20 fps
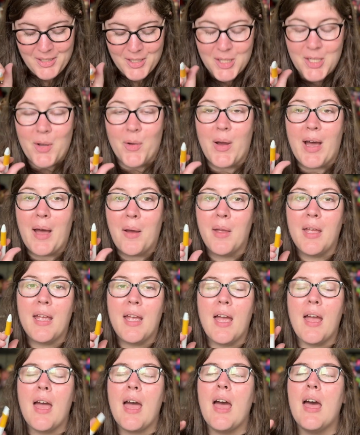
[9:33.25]
So I
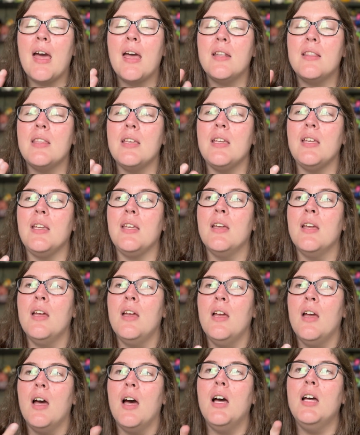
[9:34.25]
had the
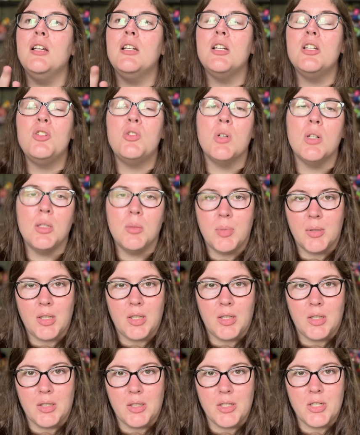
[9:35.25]
uncontrollable
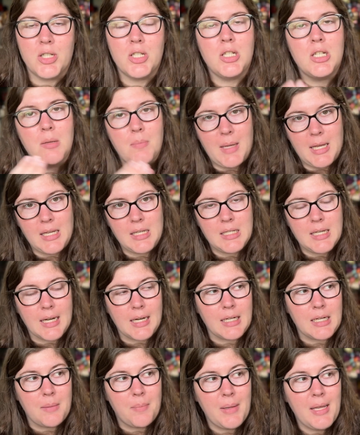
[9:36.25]
urge to make a
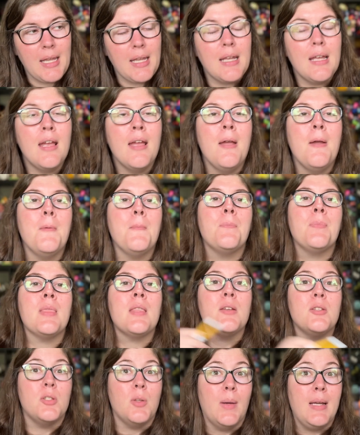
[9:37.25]
tiny pig.
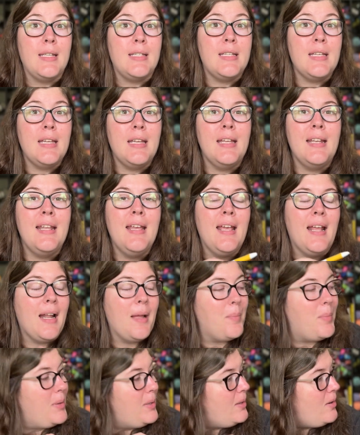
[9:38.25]
So I did, and I
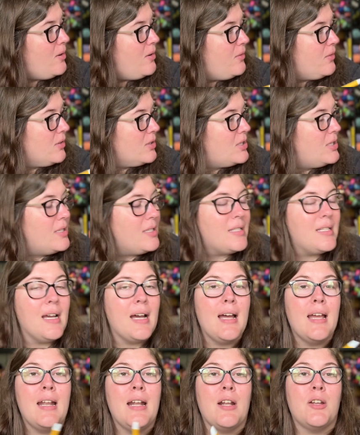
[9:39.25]
put it over to the
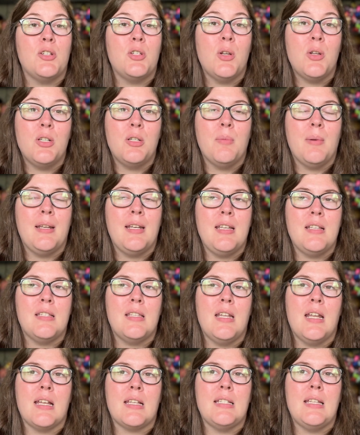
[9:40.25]
side and I showed it to my niece the
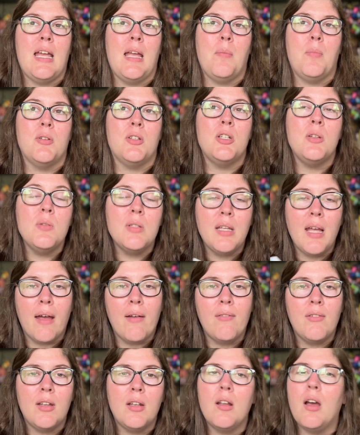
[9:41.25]
next day, but she was
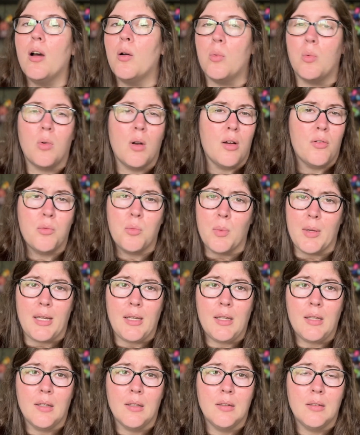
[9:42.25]
having a rough
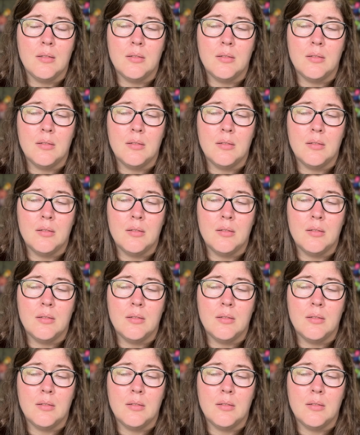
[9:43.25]
week.